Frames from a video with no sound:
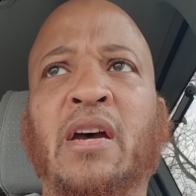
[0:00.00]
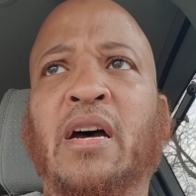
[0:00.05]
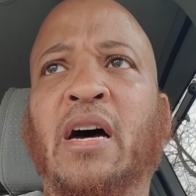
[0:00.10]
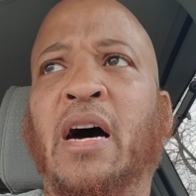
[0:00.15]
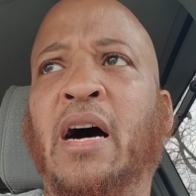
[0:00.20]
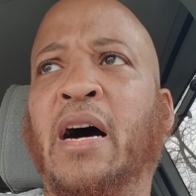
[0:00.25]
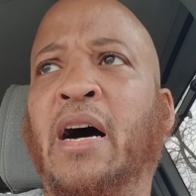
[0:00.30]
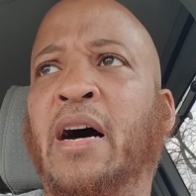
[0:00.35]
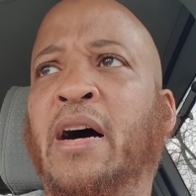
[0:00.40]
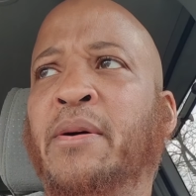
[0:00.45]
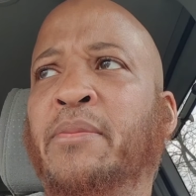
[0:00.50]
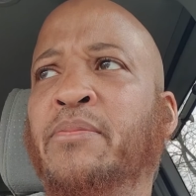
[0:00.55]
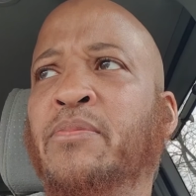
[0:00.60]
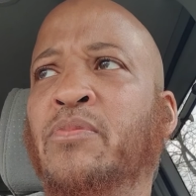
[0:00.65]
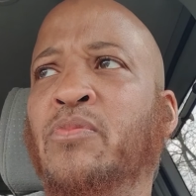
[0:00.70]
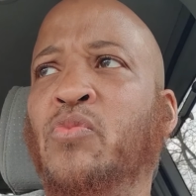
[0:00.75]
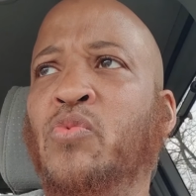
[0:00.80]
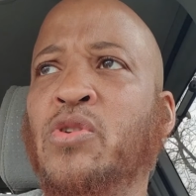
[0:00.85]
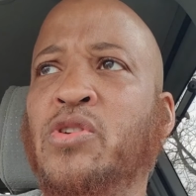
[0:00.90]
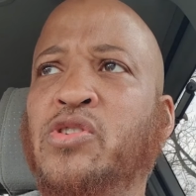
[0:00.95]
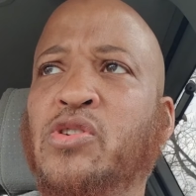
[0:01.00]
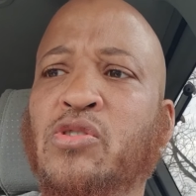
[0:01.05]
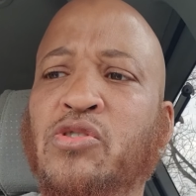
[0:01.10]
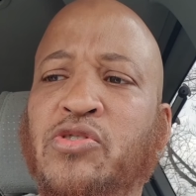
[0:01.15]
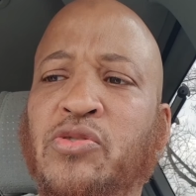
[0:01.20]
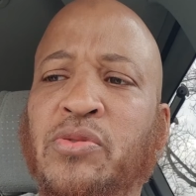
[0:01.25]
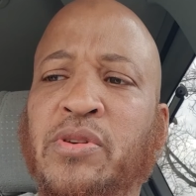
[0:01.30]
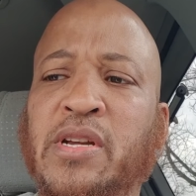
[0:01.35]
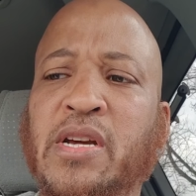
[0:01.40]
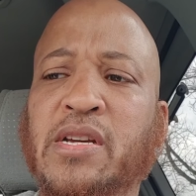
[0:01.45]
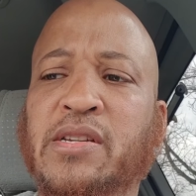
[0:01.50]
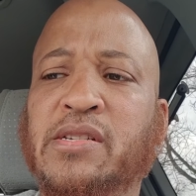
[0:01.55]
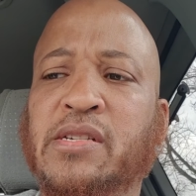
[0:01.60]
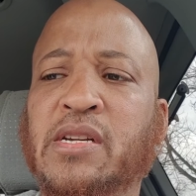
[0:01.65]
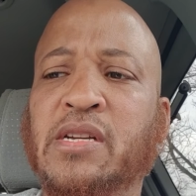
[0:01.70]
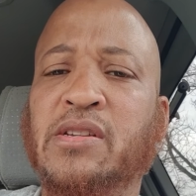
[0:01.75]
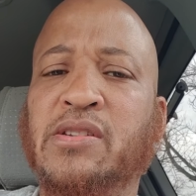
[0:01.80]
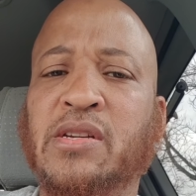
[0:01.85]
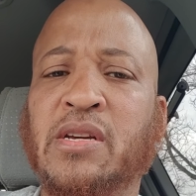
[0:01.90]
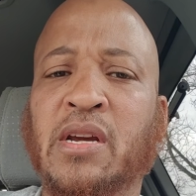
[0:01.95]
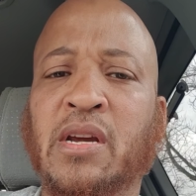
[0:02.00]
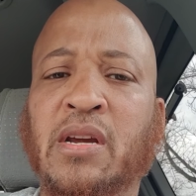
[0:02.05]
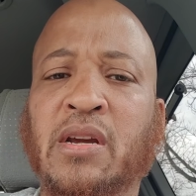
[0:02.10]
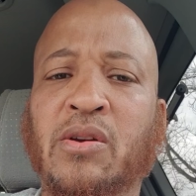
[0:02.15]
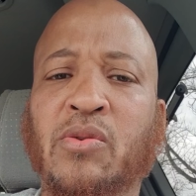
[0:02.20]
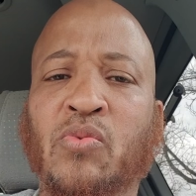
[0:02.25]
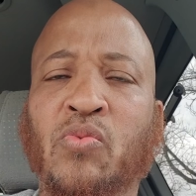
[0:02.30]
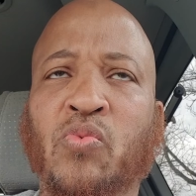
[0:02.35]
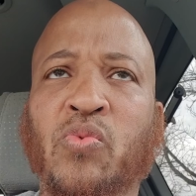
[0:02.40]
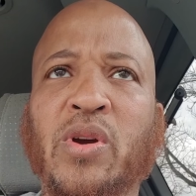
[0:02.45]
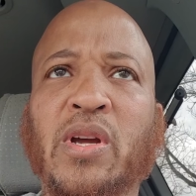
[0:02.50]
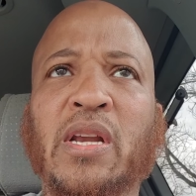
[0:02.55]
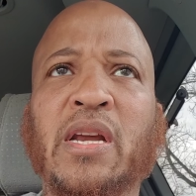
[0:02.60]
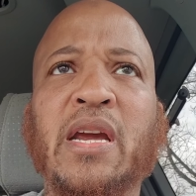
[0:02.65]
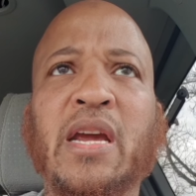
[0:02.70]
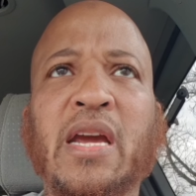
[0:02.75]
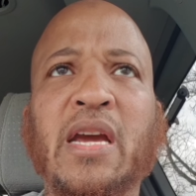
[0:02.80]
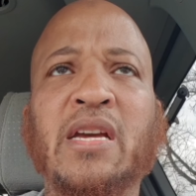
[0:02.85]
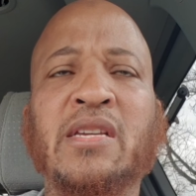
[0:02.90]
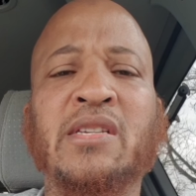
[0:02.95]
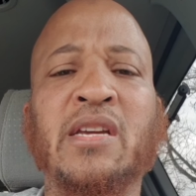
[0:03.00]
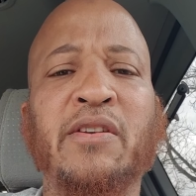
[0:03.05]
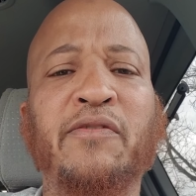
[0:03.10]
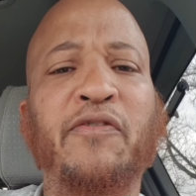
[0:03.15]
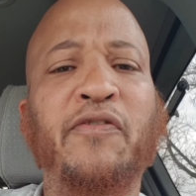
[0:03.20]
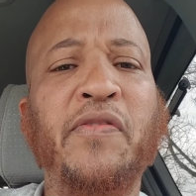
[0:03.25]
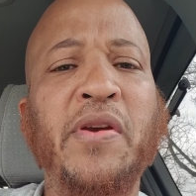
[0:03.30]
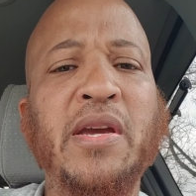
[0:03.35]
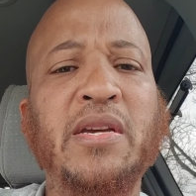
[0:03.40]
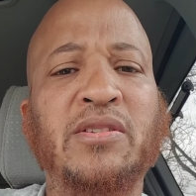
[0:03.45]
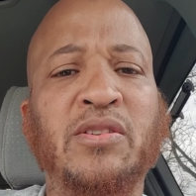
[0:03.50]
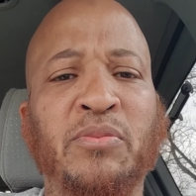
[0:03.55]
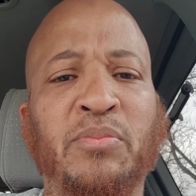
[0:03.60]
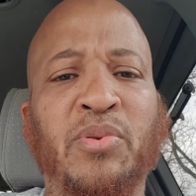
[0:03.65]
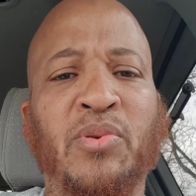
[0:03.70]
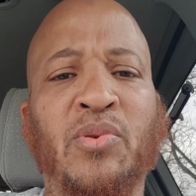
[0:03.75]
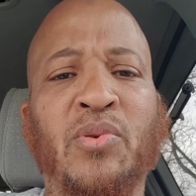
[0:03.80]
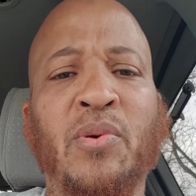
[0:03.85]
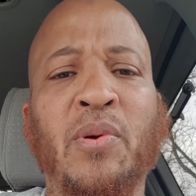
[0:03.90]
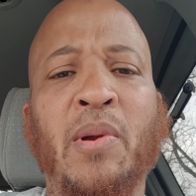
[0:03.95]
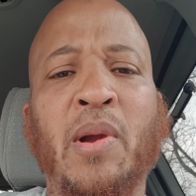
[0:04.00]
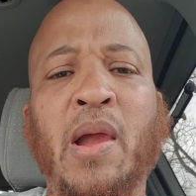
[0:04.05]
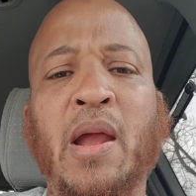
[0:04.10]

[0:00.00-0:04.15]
where social distancing really isn't feasible.